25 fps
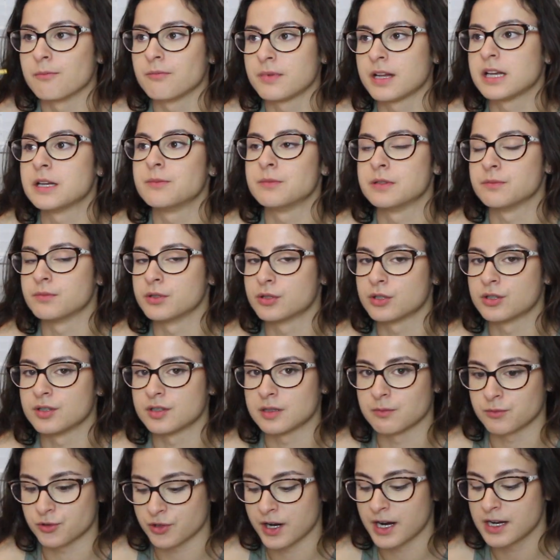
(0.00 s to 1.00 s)
naming
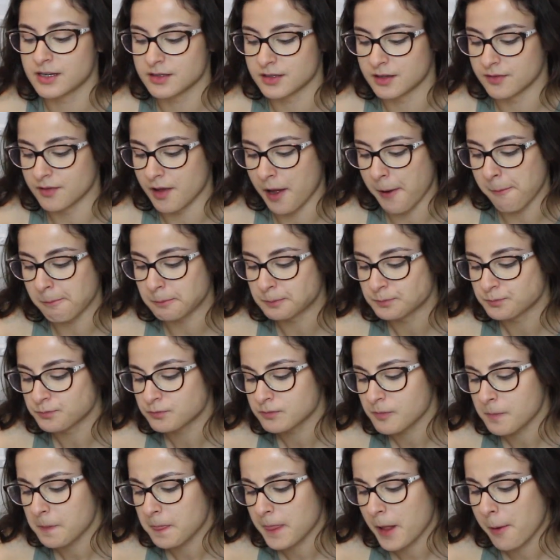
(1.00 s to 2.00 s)
because I'm trained in them,
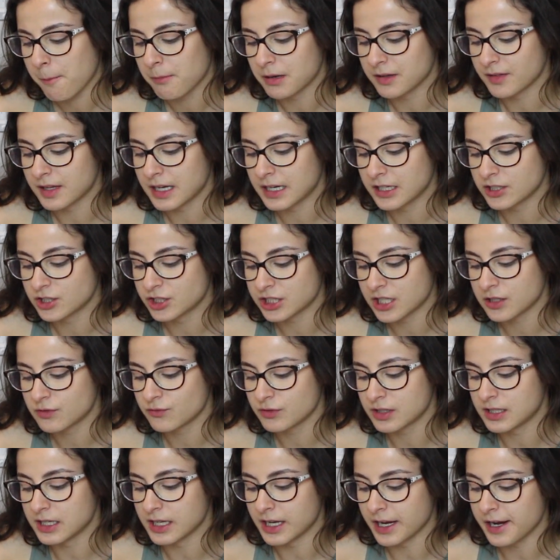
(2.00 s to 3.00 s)
but they're
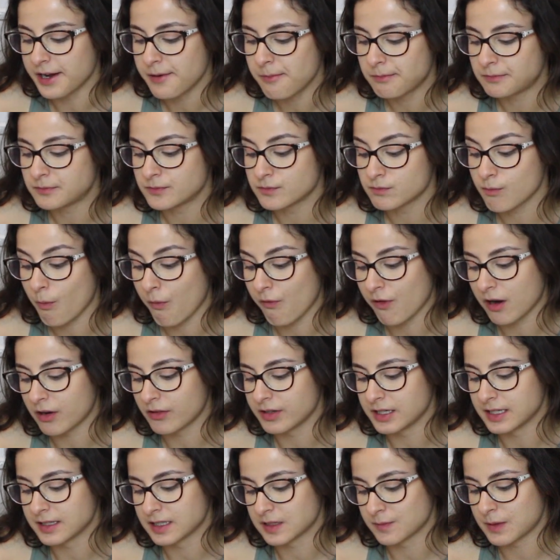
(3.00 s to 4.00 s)
generally
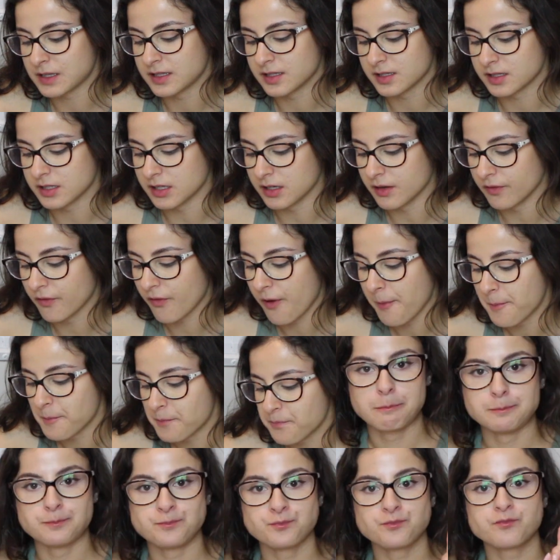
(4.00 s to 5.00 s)
very expensive.
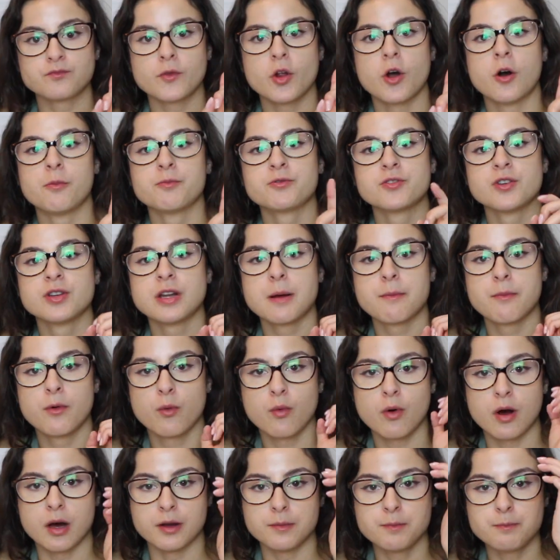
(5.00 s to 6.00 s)
Option number
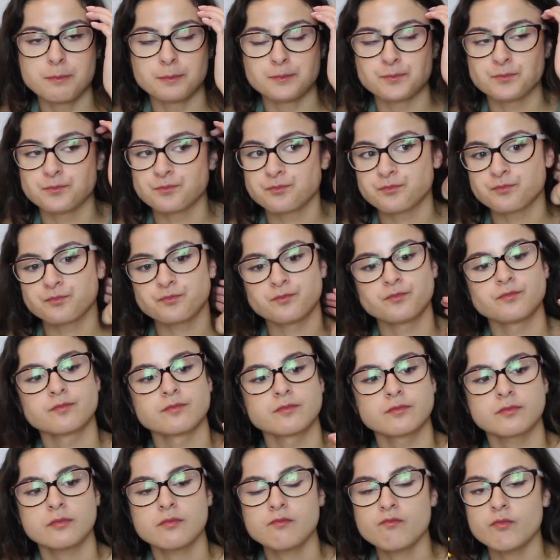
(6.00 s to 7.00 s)
1,
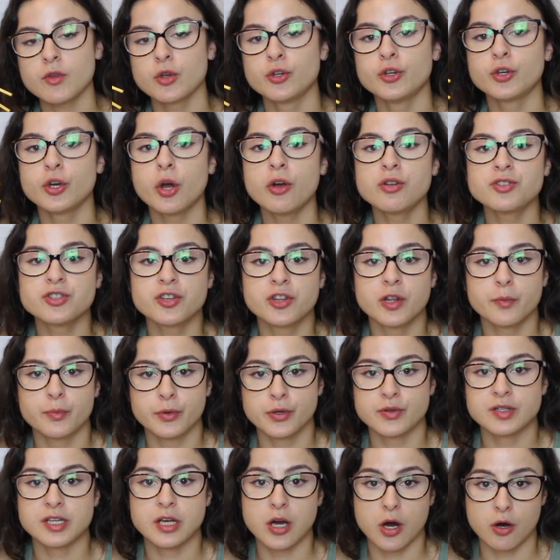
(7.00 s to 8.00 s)
you go to the
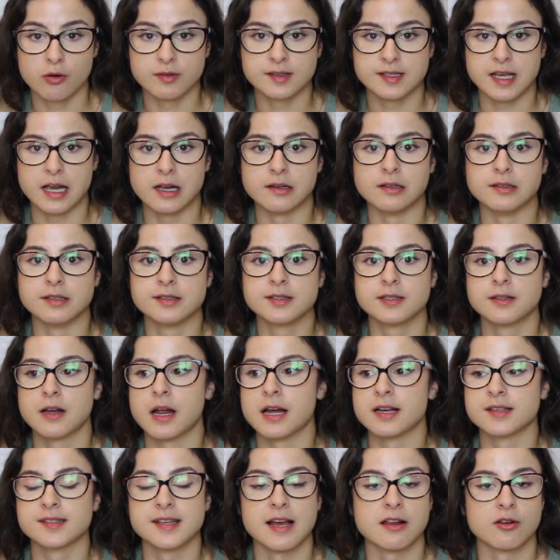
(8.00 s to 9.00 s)
beauty wholesalers
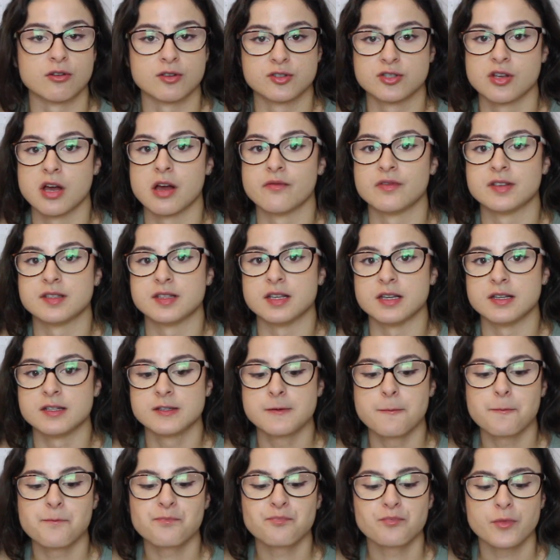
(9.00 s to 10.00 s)
like Salon
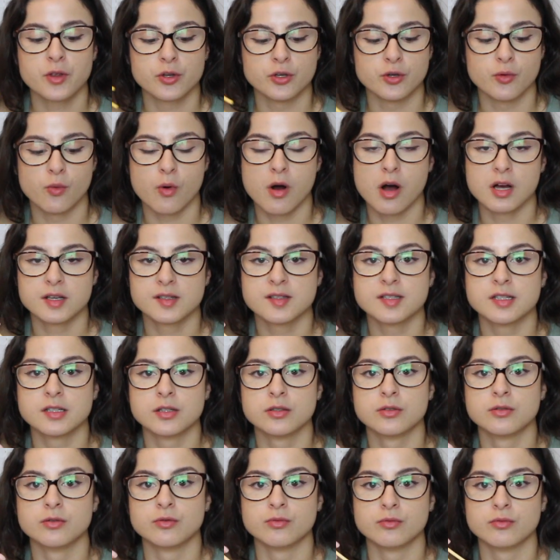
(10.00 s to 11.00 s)
Services. You are
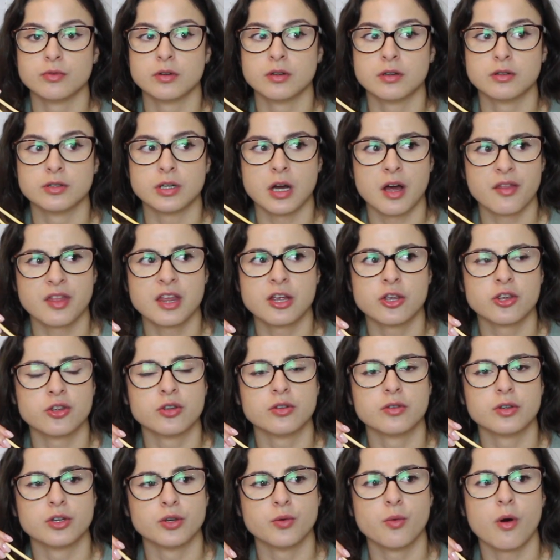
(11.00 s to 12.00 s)
still, I
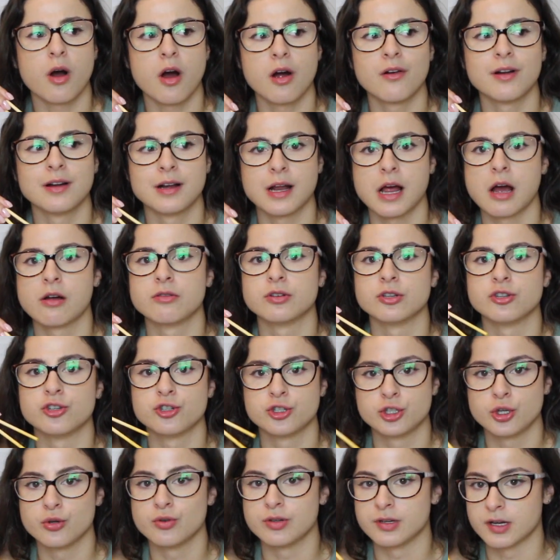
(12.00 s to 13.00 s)
think you are allowed a
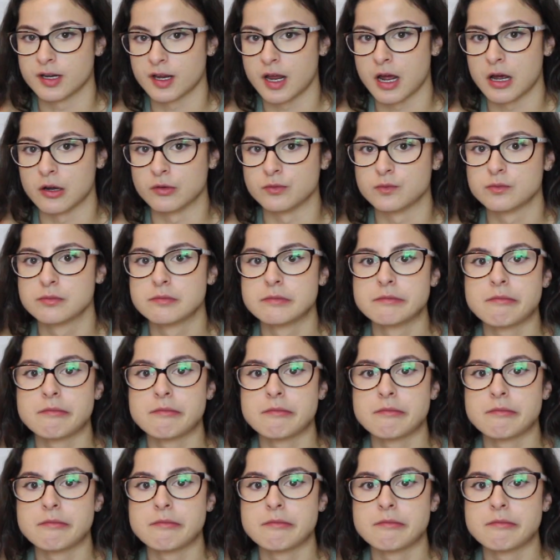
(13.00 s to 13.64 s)
student account